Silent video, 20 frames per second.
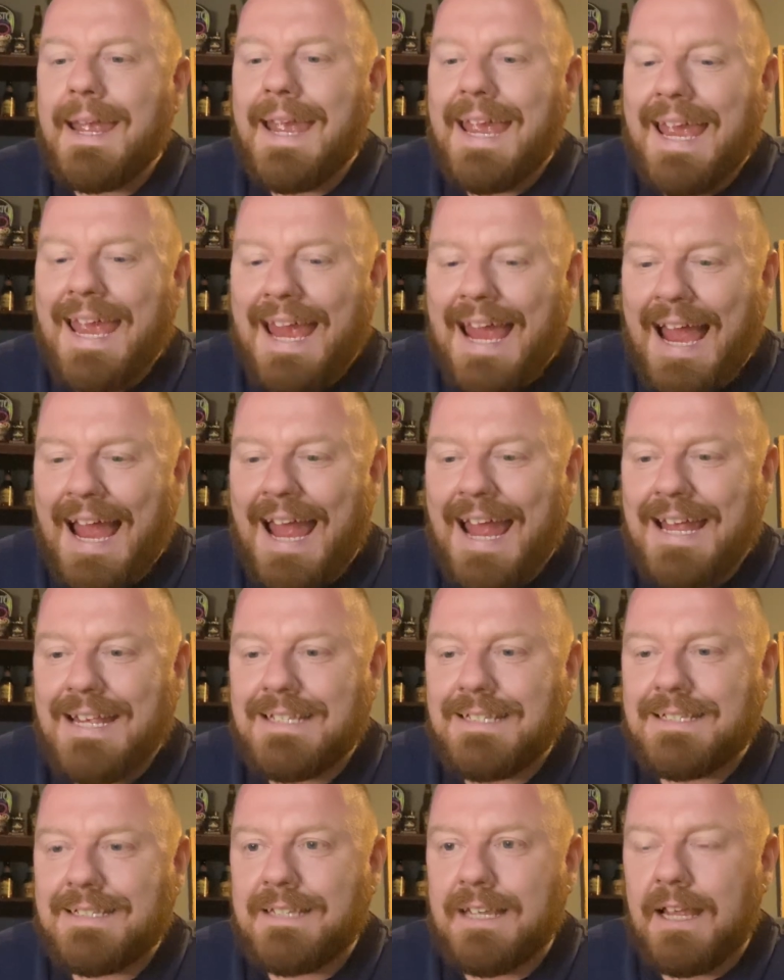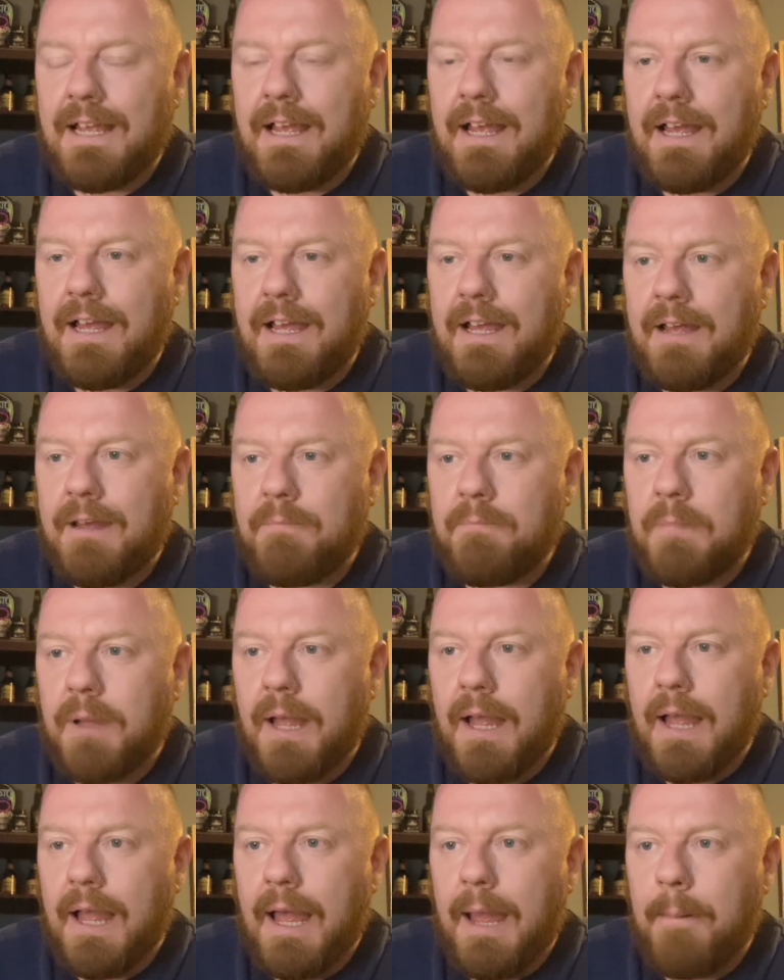It has a
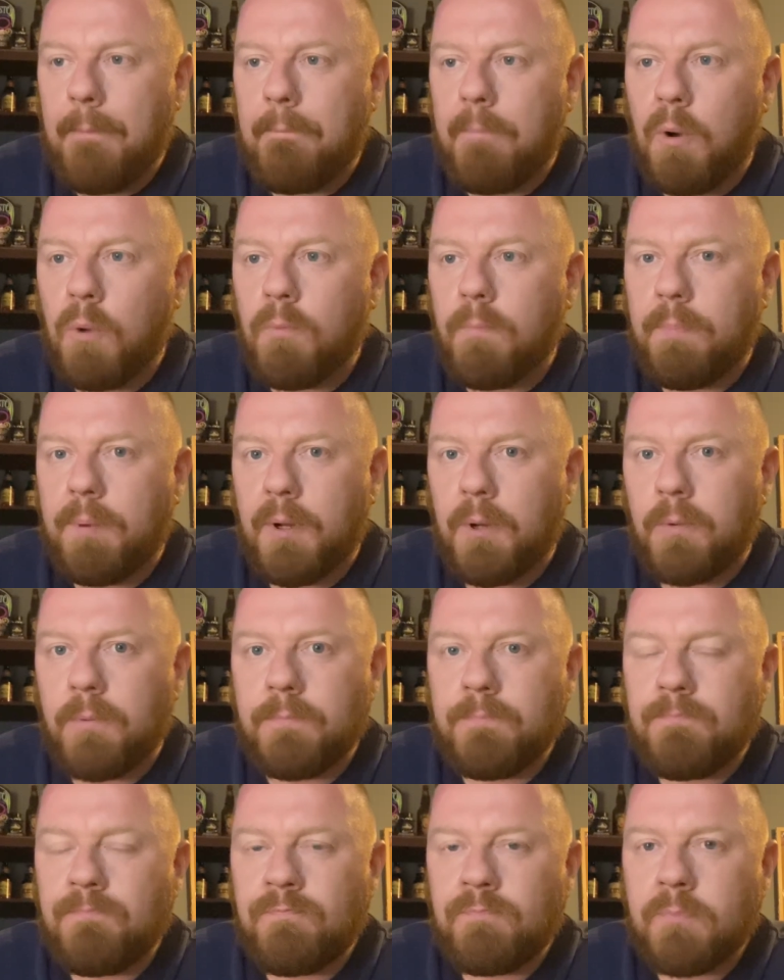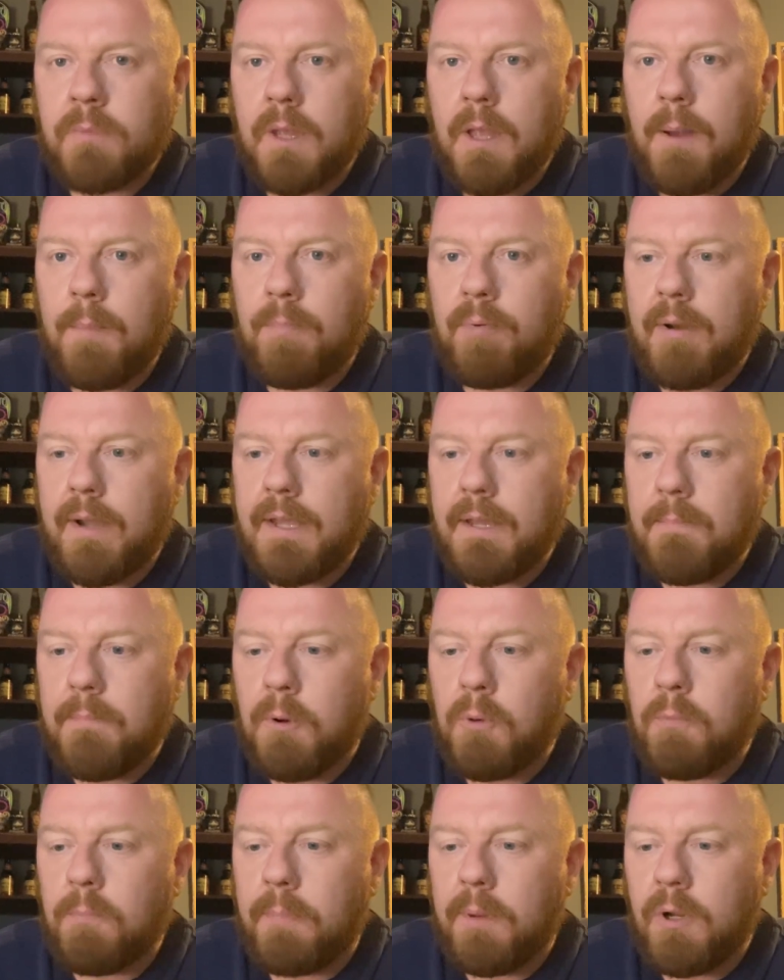malt bill, a bready
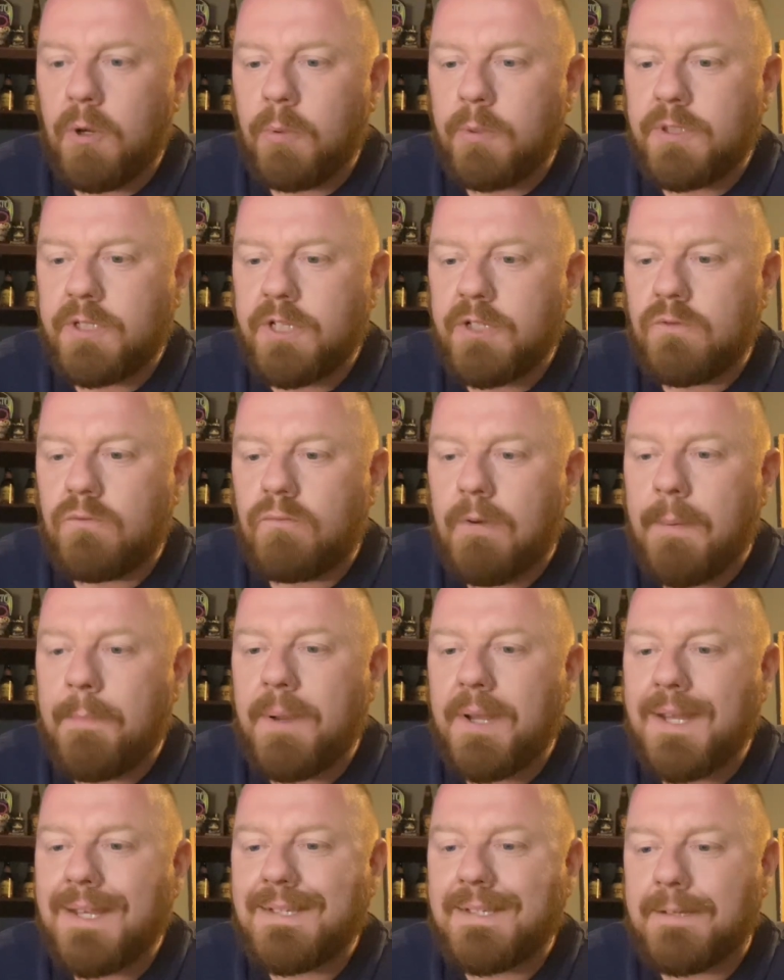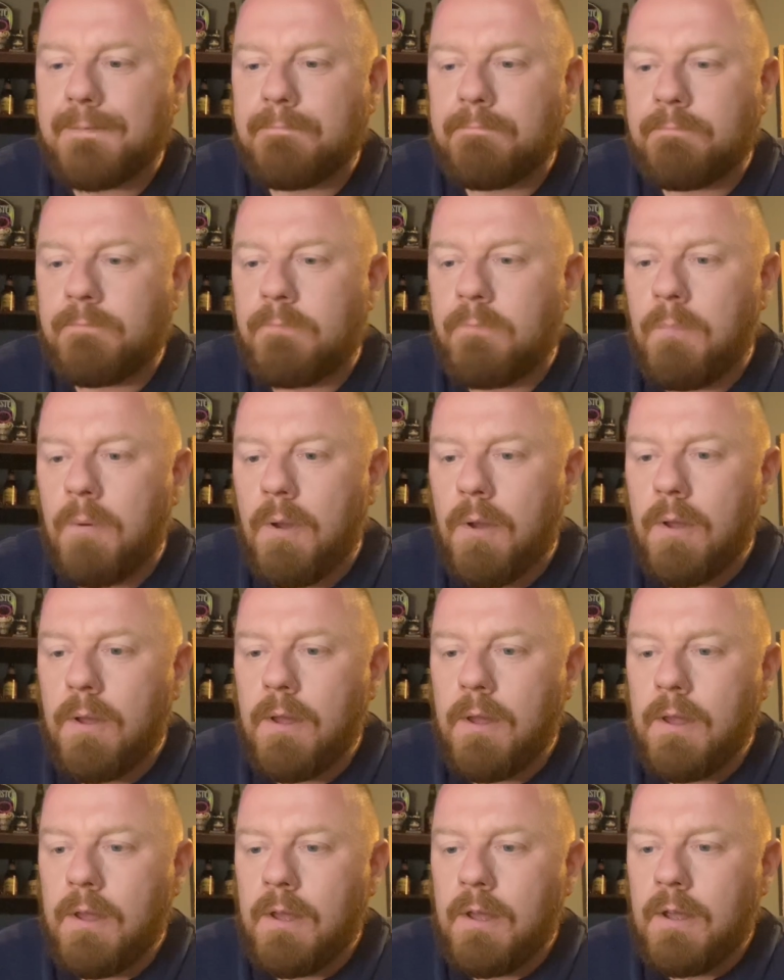malt bill, which is reminiscent
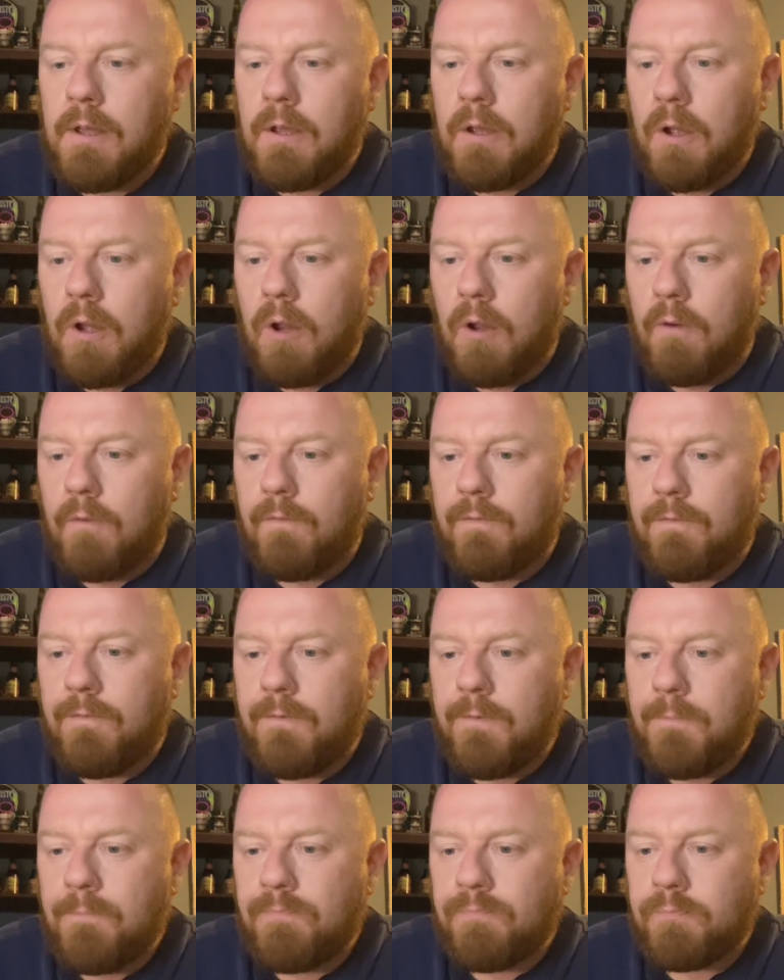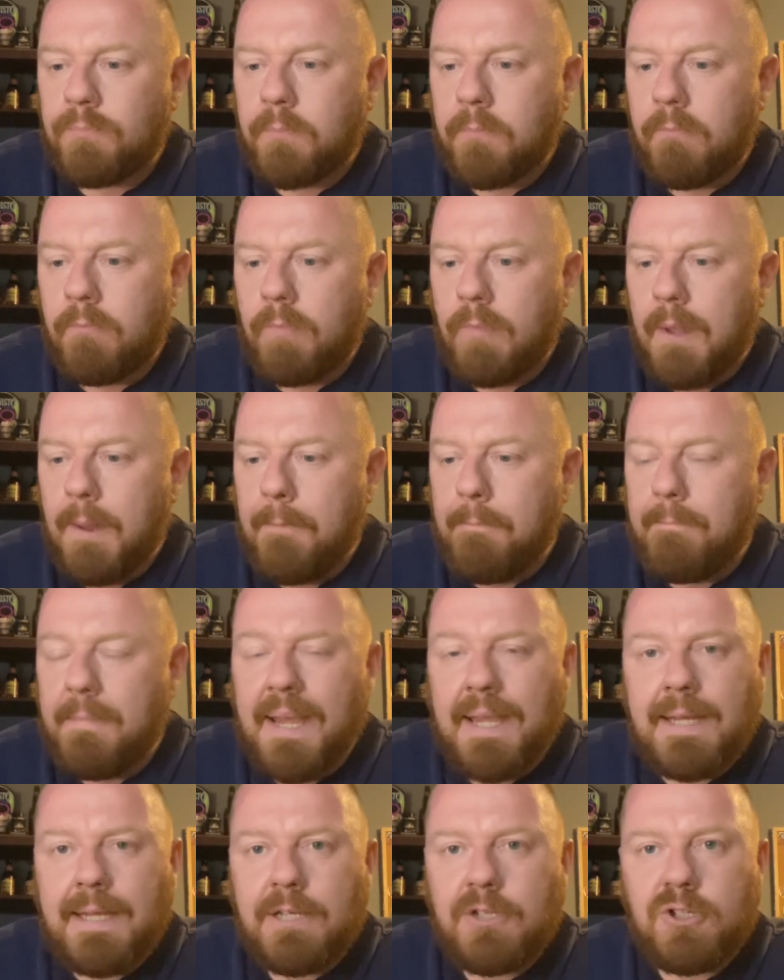of
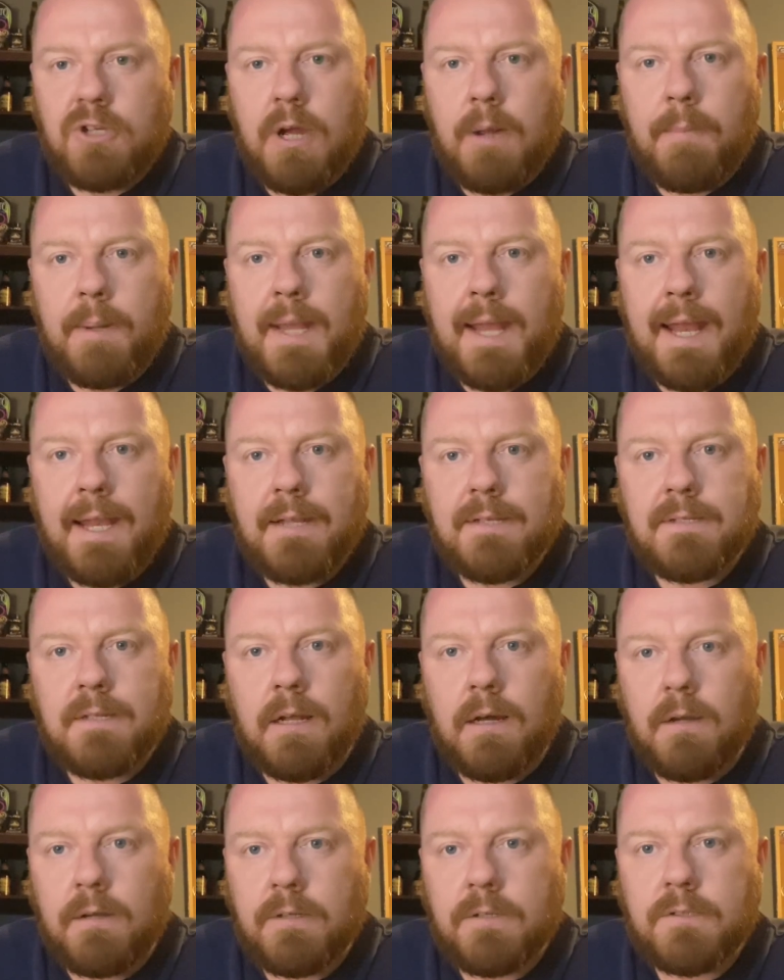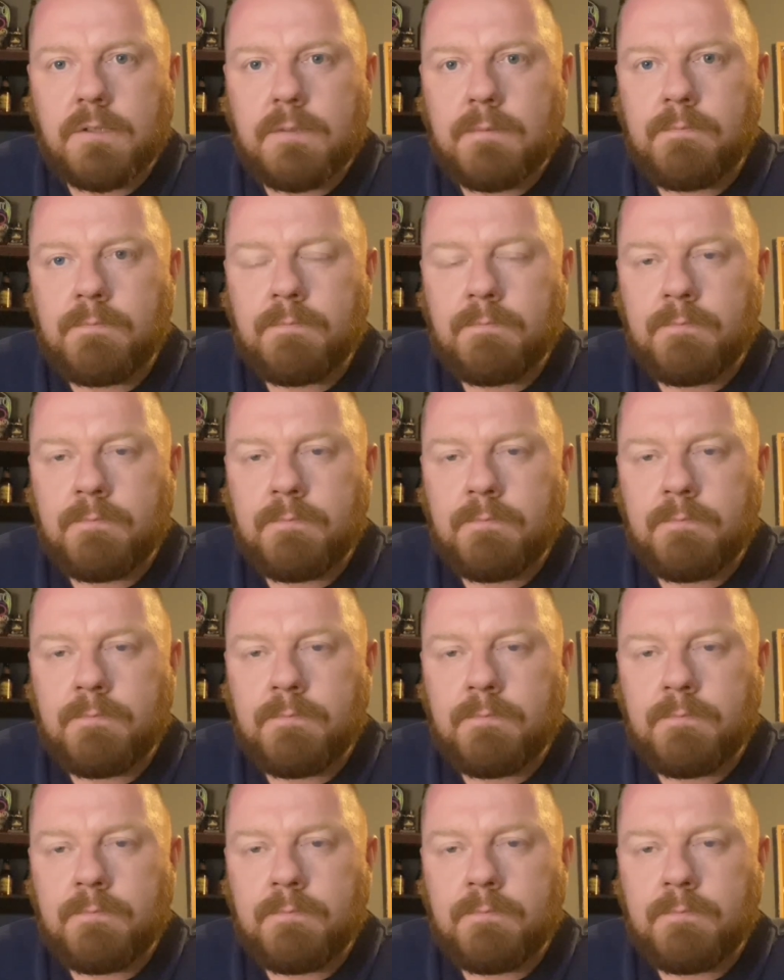many German Helles lagers.